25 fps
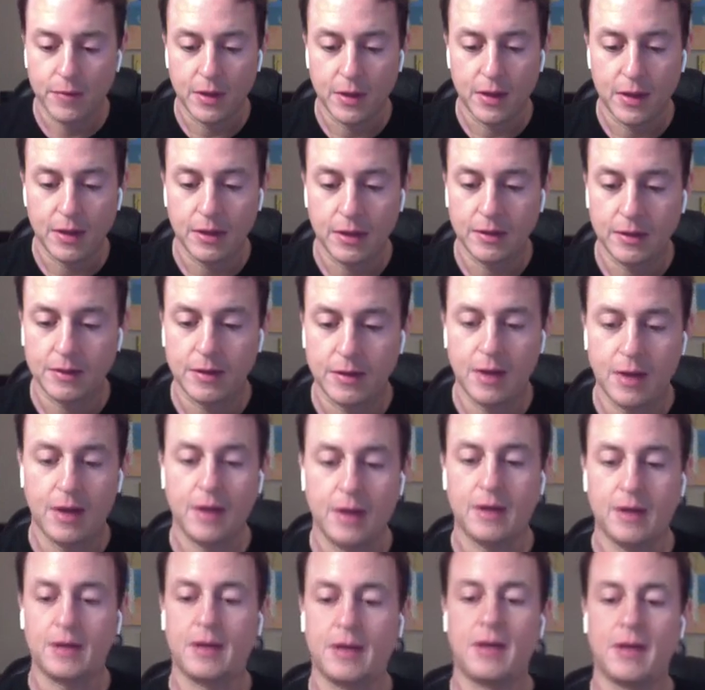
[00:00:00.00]

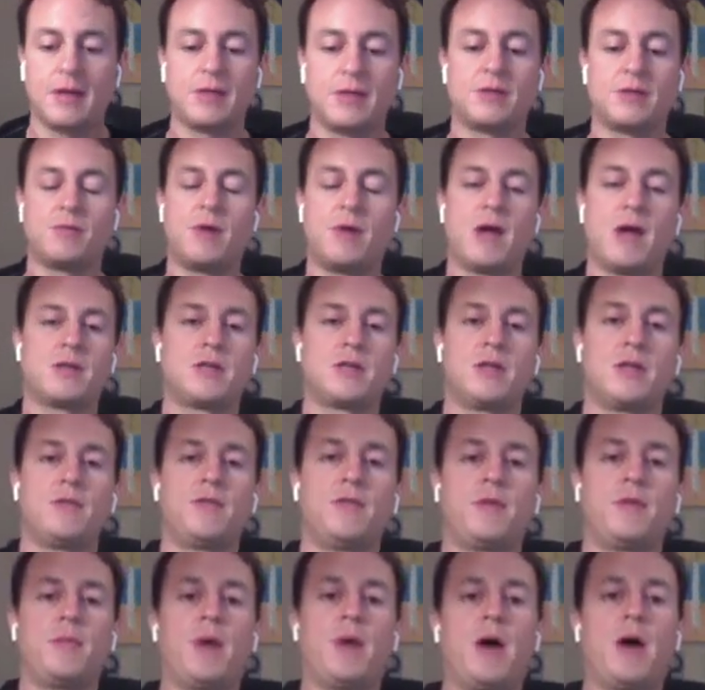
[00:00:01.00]
it's a rash all
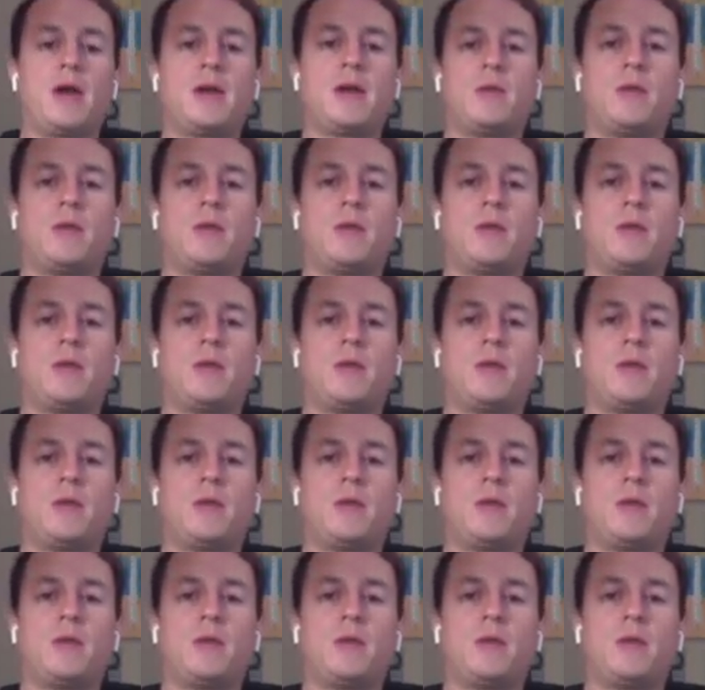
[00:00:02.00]
over your body,